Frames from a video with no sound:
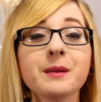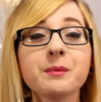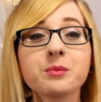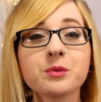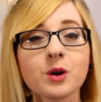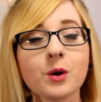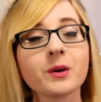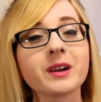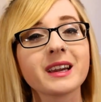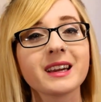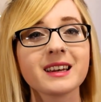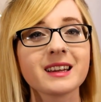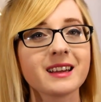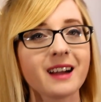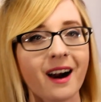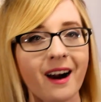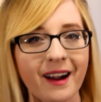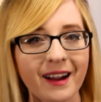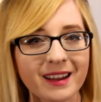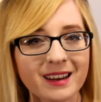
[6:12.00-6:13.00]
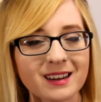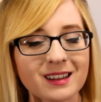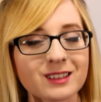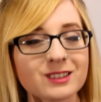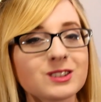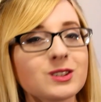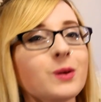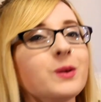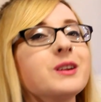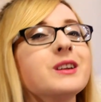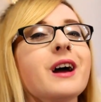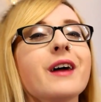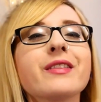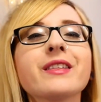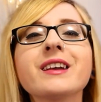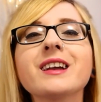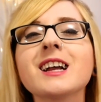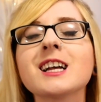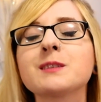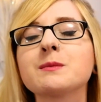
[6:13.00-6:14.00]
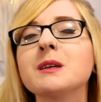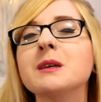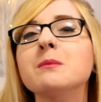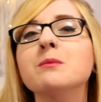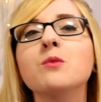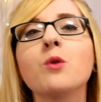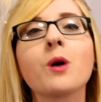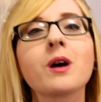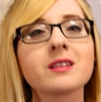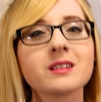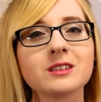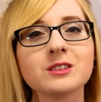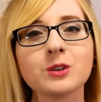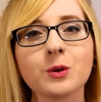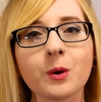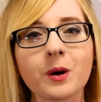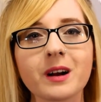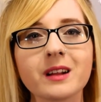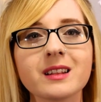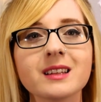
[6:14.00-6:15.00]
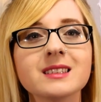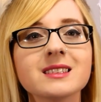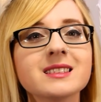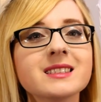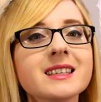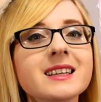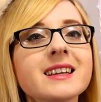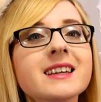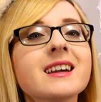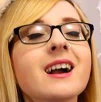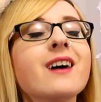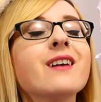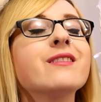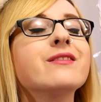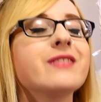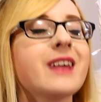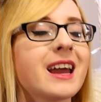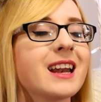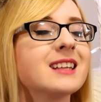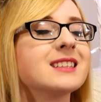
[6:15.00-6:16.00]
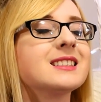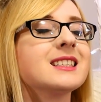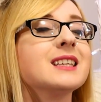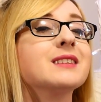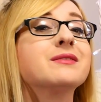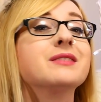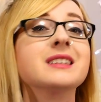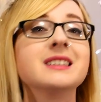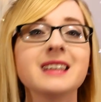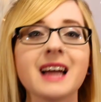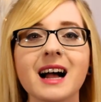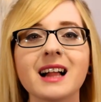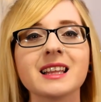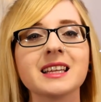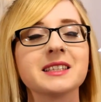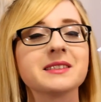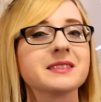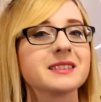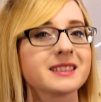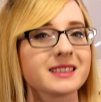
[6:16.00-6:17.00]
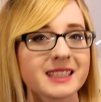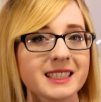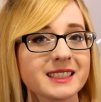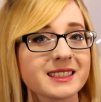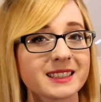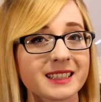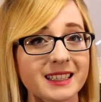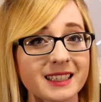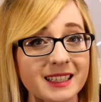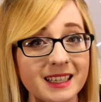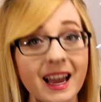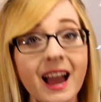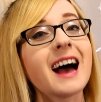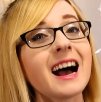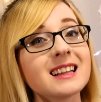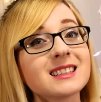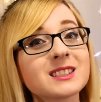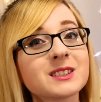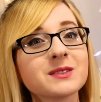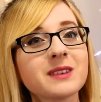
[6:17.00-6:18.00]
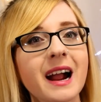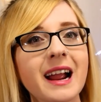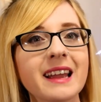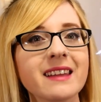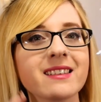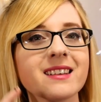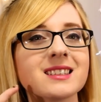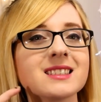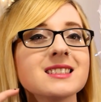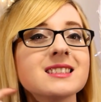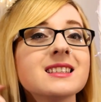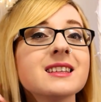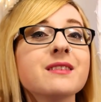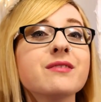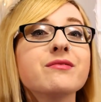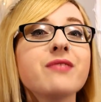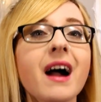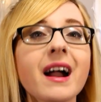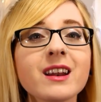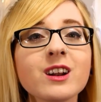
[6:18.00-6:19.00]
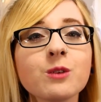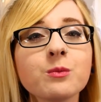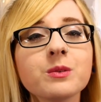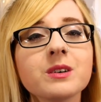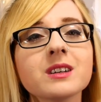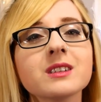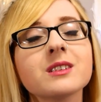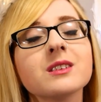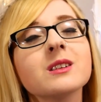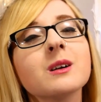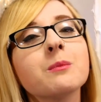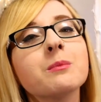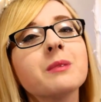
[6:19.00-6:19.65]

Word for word: The Broken God. So nothing gets me more in the door than seeing a fantasy finale releasing. That's right, this is the final book to